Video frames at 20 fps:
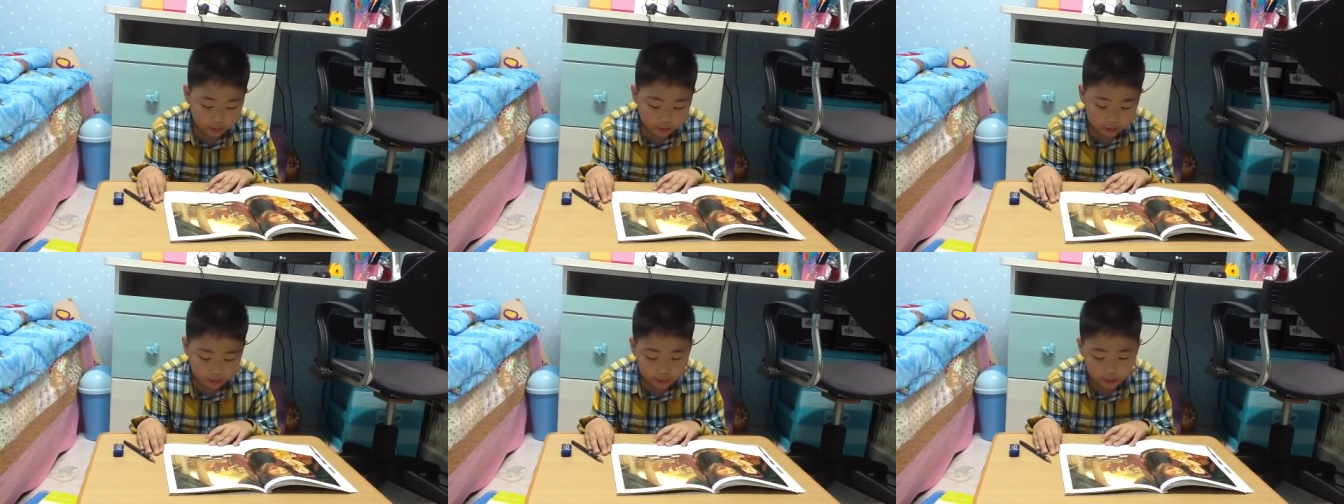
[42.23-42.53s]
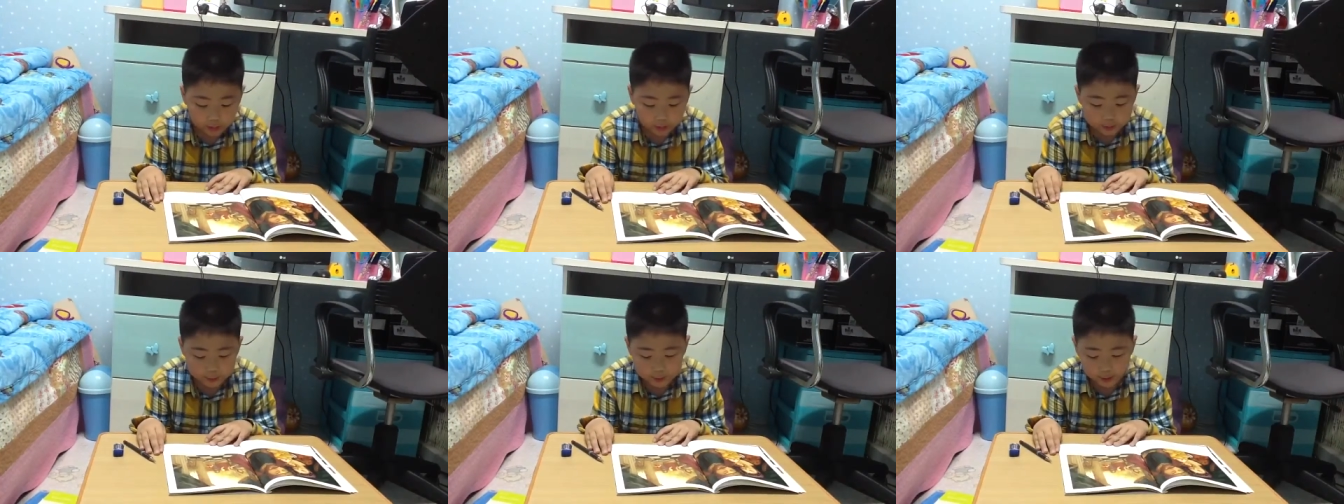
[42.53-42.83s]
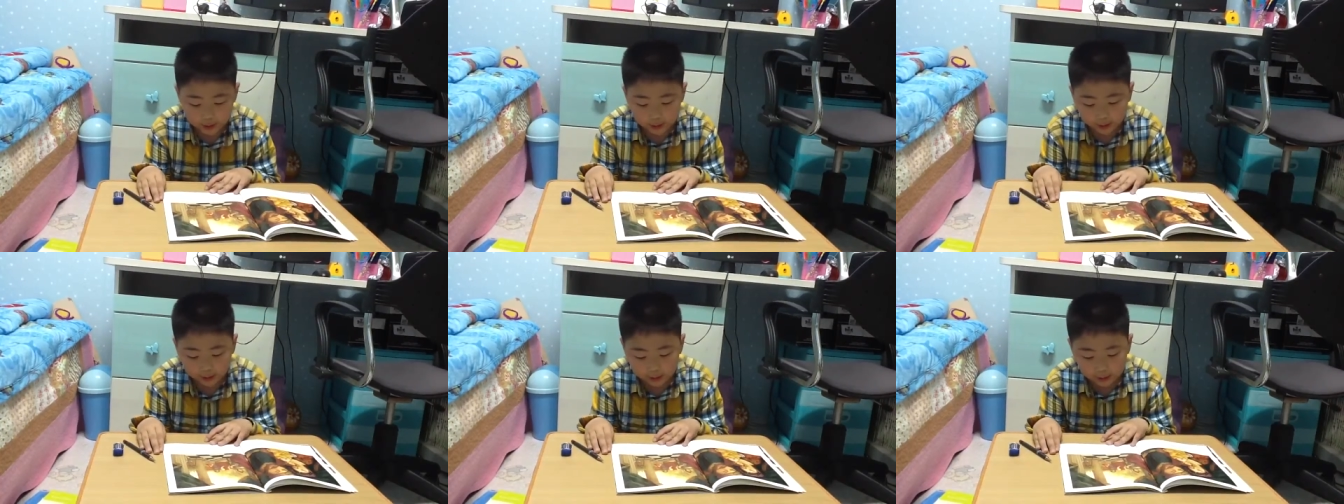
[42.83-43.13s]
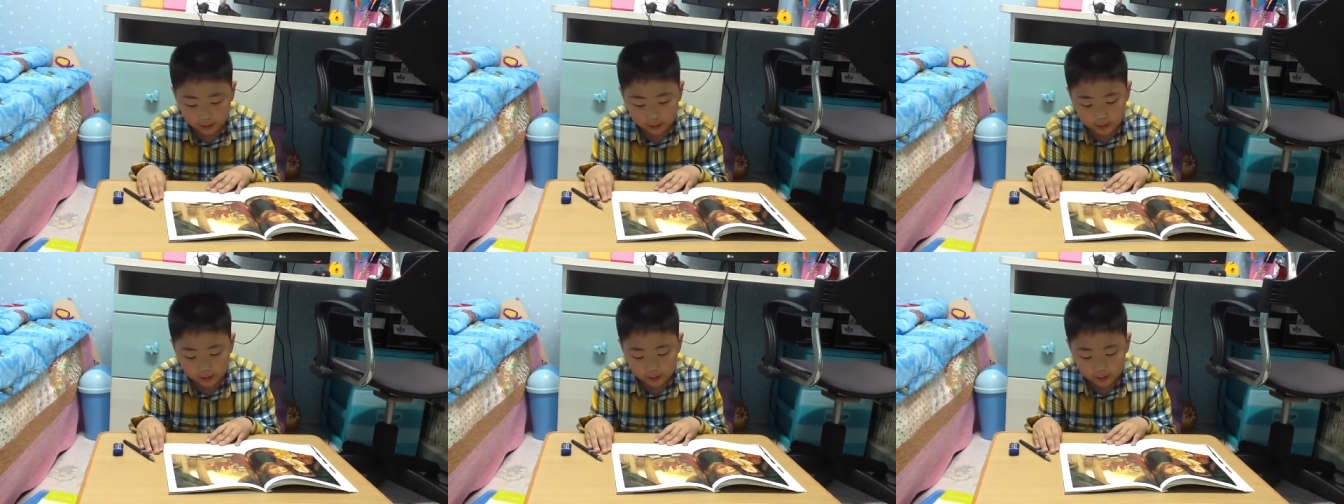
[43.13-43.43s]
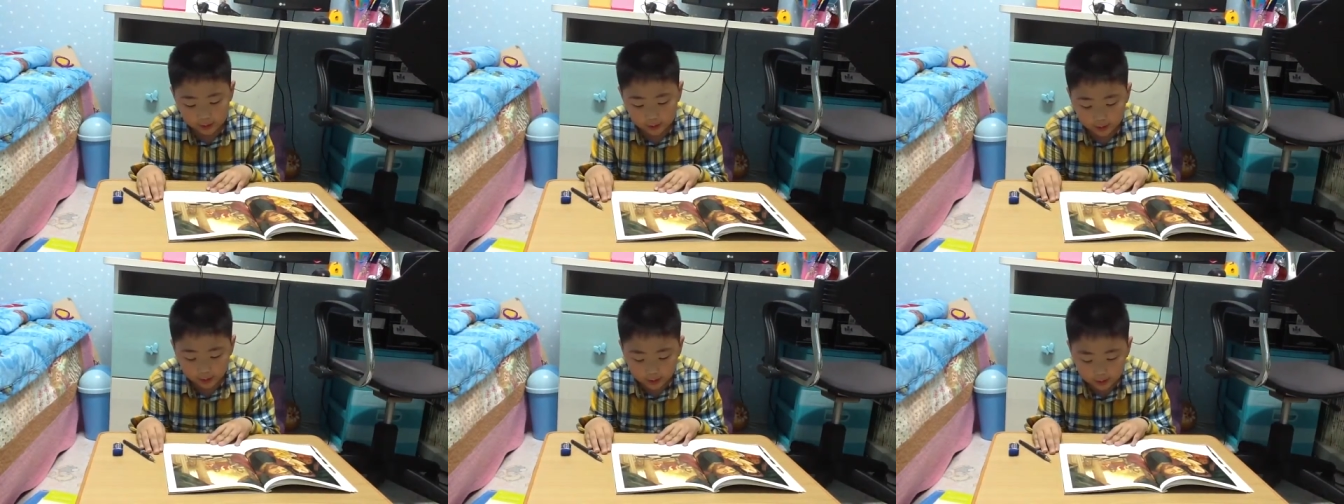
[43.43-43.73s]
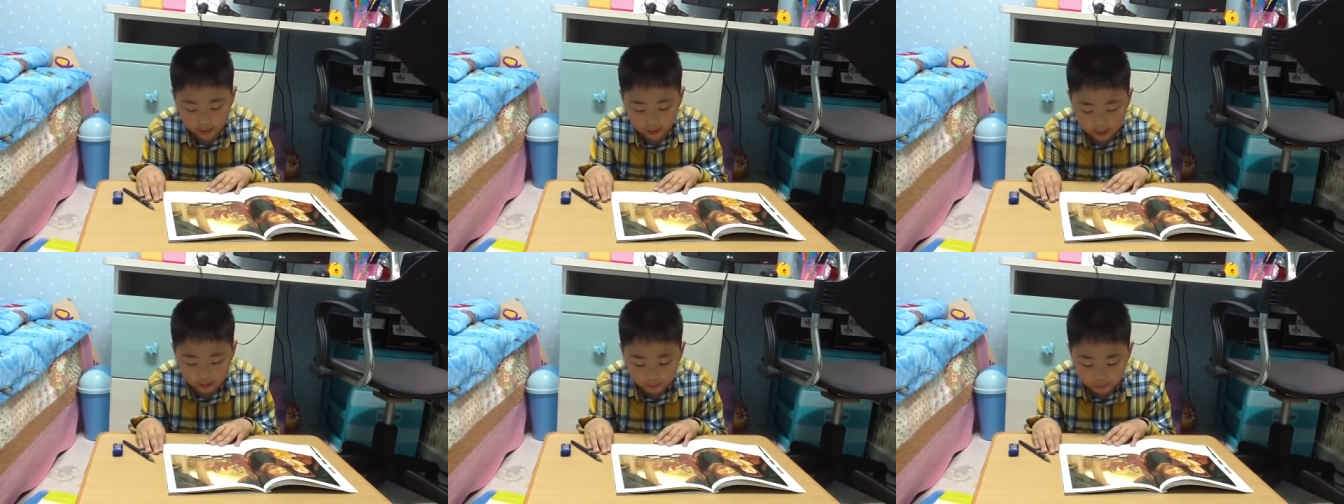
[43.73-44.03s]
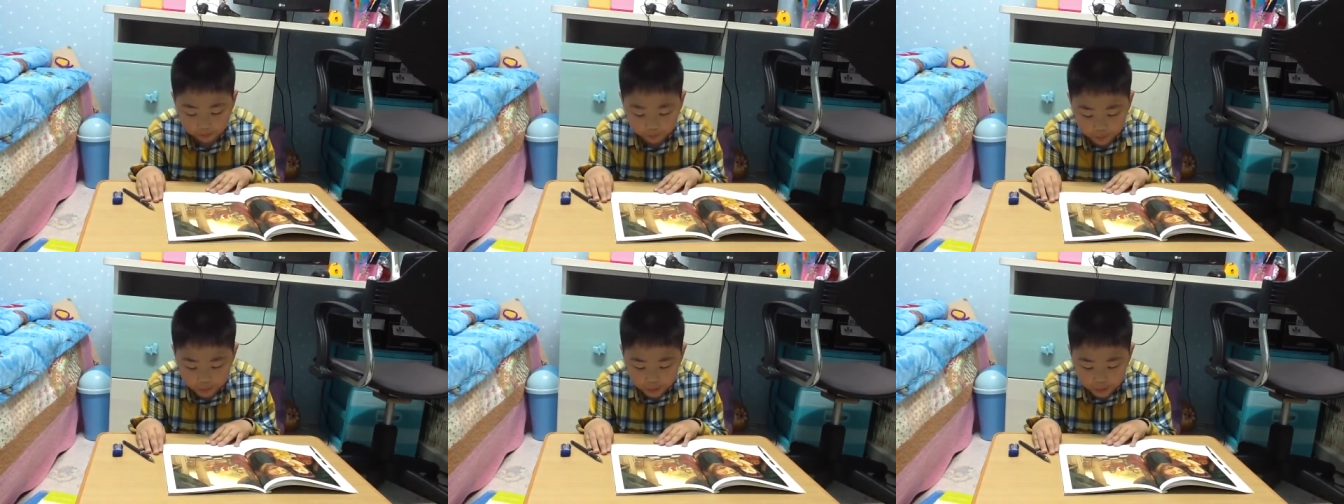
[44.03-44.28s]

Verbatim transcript: subjects came